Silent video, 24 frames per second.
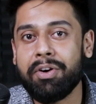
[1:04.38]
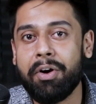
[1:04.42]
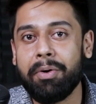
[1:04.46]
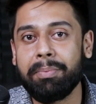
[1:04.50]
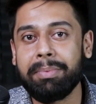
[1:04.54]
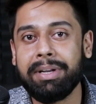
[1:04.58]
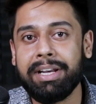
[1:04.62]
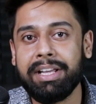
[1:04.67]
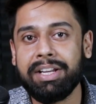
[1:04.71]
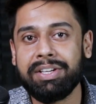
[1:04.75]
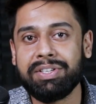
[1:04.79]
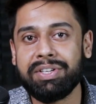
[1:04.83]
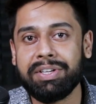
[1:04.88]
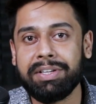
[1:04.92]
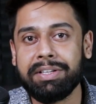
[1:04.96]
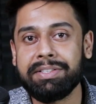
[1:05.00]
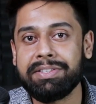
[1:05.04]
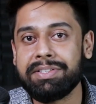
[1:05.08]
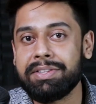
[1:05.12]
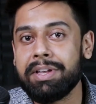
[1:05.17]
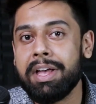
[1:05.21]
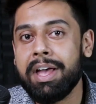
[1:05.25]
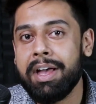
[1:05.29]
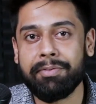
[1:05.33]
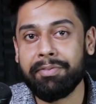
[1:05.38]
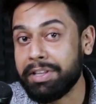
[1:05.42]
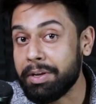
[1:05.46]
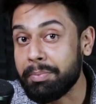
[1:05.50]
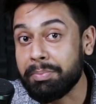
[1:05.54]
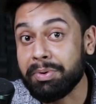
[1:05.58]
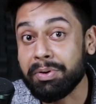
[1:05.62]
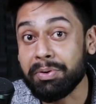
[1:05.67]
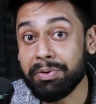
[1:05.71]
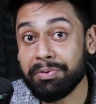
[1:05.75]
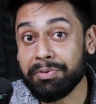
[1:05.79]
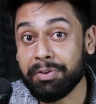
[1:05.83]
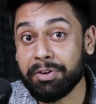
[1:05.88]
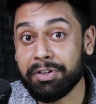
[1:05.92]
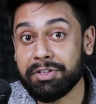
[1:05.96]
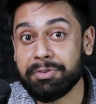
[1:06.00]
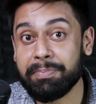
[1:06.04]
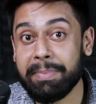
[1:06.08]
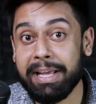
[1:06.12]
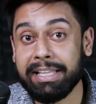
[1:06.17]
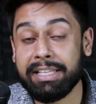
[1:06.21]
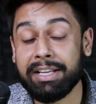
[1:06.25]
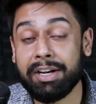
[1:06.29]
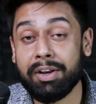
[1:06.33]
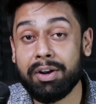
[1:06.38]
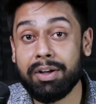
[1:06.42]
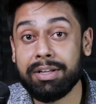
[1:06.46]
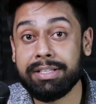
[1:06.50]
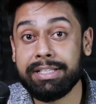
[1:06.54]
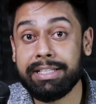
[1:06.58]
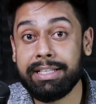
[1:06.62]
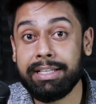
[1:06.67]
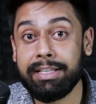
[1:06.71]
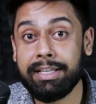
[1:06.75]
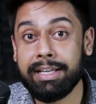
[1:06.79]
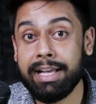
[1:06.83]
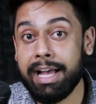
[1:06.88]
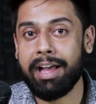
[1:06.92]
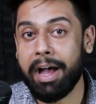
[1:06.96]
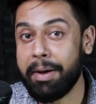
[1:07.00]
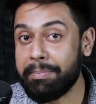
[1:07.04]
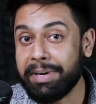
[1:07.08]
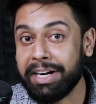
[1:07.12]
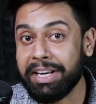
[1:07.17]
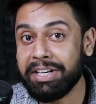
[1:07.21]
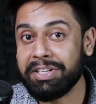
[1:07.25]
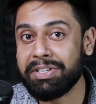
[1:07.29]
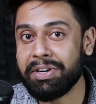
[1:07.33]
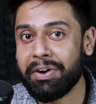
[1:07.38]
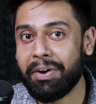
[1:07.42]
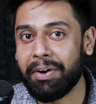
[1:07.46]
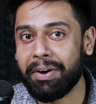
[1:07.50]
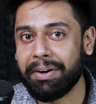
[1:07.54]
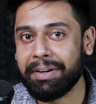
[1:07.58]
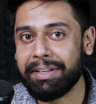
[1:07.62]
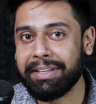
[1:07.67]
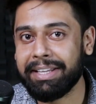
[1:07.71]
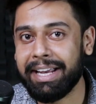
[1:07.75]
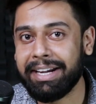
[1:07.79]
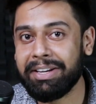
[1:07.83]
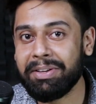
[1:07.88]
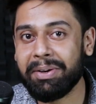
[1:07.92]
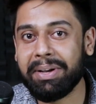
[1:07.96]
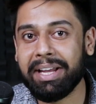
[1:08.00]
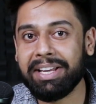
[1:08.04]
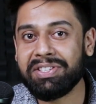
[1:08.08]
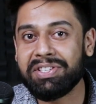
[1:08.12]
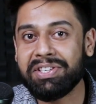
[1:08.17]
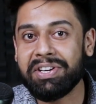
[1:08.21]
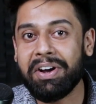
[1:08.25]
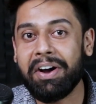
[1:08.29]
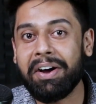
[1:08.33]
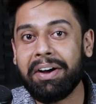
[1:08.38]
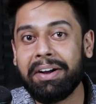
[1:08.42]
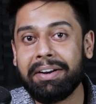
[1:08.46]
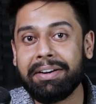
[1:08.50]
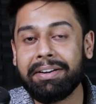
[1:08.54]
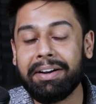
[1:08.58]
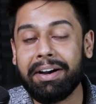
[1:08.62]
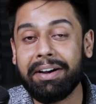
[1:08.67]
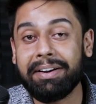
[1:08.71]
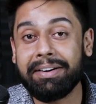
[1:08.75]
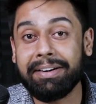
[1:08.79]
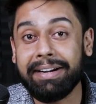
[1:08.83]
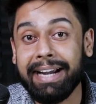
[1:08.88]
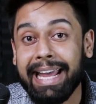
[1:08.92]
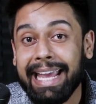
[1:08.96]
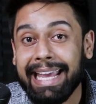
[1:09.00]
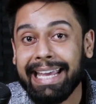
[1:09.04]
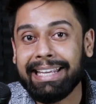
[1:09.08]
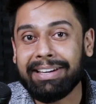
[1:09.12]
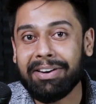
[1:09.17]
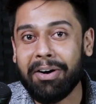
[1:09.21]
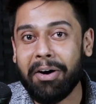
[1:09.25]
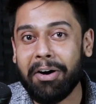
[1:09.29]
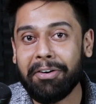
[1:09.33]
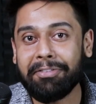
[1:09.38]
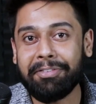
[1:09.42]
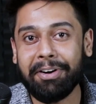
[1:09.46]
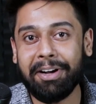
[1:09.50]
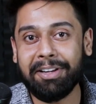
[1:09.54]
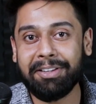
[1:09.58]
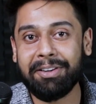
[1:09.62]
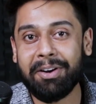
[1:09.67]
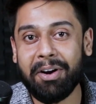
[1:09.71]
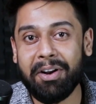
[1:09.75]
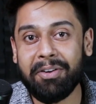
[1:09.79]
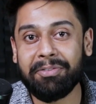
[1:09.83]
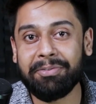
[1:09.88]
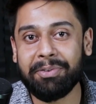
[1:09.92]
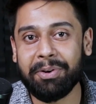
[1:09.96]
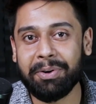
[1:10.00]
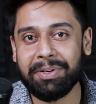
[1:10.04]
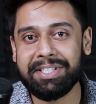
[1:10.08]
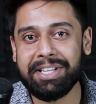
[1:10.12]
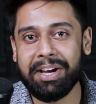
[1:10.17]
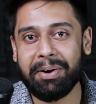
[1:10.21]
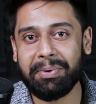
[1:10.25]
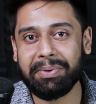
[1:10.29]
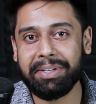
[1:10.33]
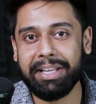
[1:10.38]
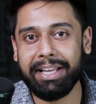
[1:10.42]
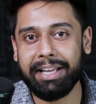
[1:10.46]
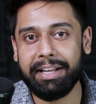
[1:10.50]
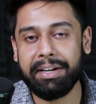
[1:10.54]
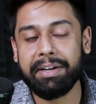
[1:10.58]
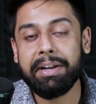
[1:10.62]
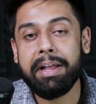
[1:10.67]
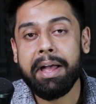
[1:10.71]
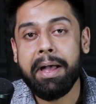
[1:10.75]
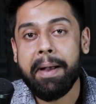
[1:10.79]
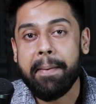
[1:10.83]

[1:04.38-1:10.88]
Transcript: combinations with the brute force methodology, I'm pretty sure that you can char a rain of a lot of votes out there.